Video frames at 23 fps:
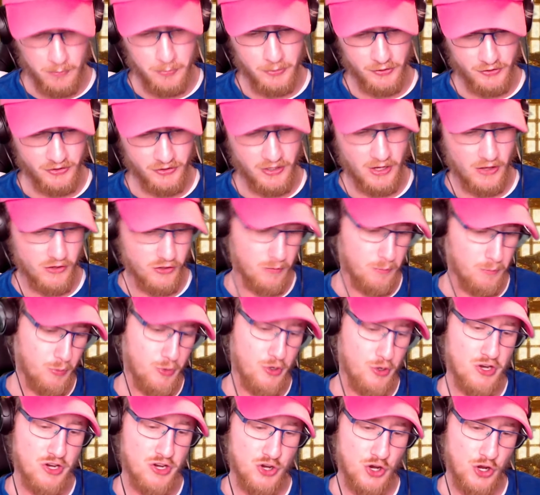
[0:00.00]
together and
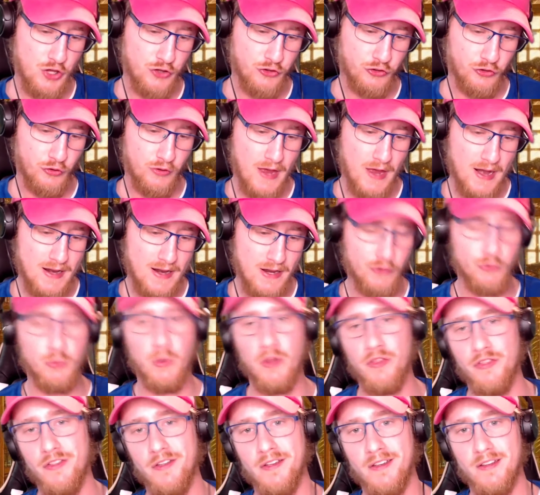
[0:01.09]
pretty good. So that is one
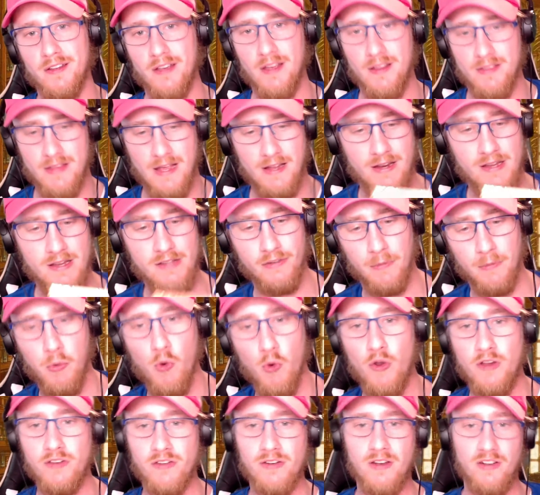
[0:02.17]
thing, that is a
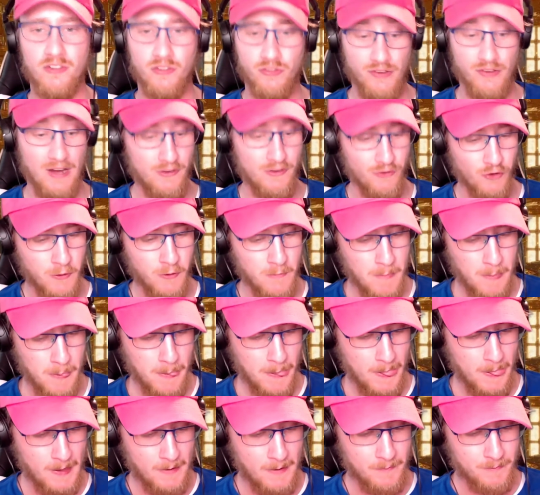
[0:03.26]
point in its favor.
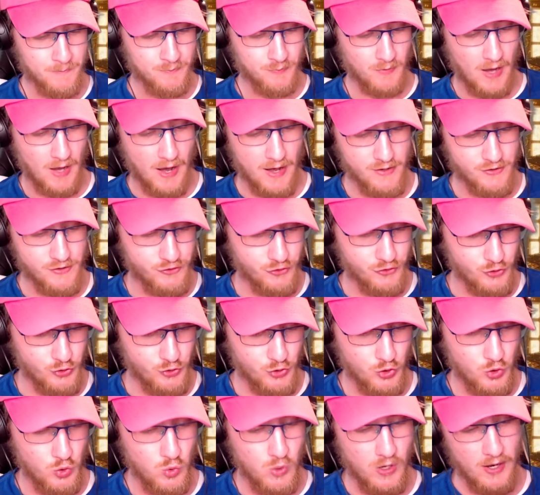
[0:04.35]
I
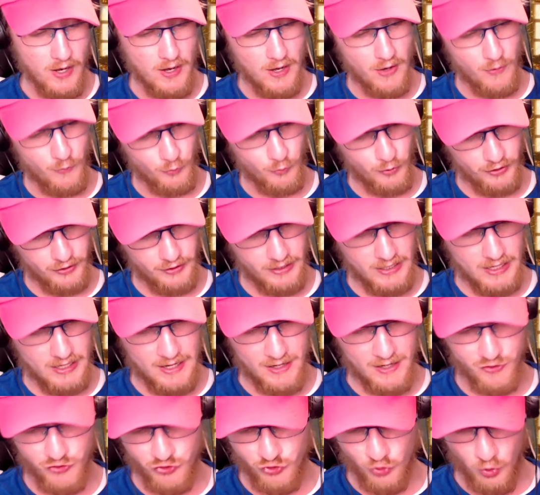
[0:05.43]
do really
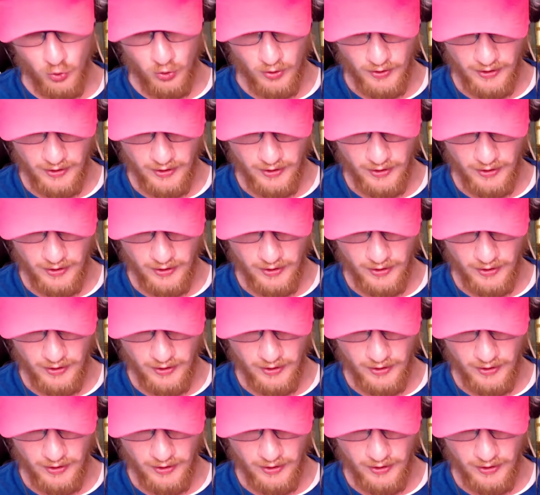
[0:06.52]
enjoy